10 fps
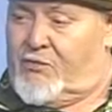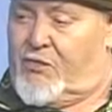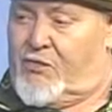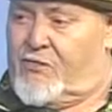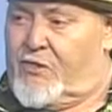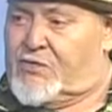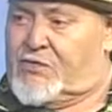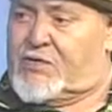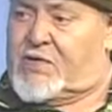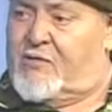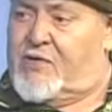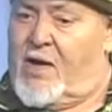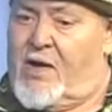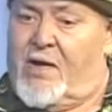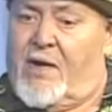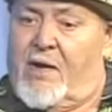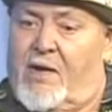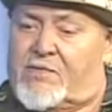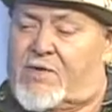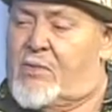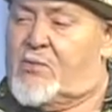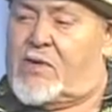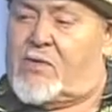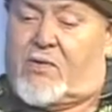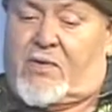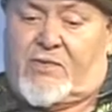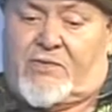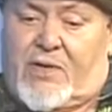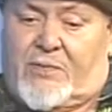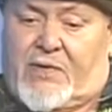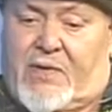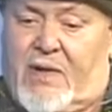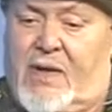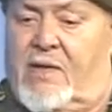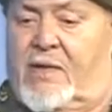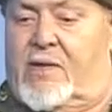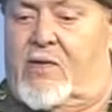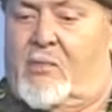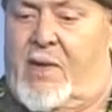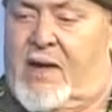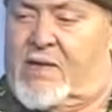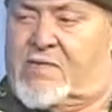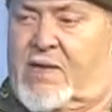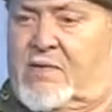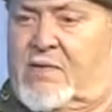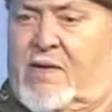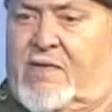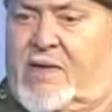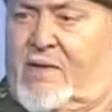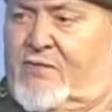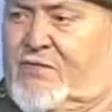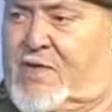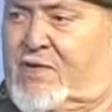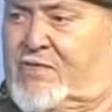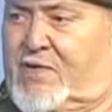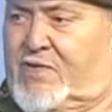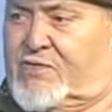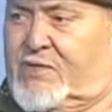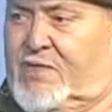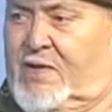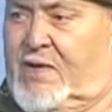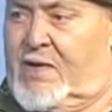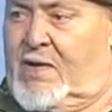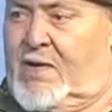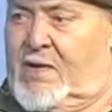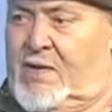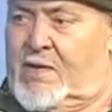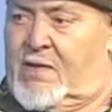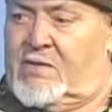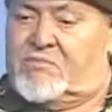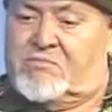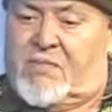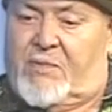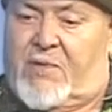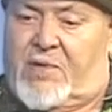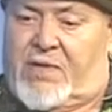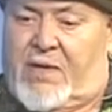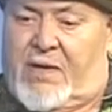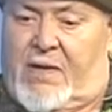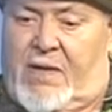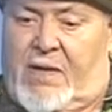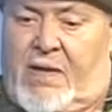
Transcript: different verses of it on a tape recorder or something, then go back and say, I think I'll finish this. You know, but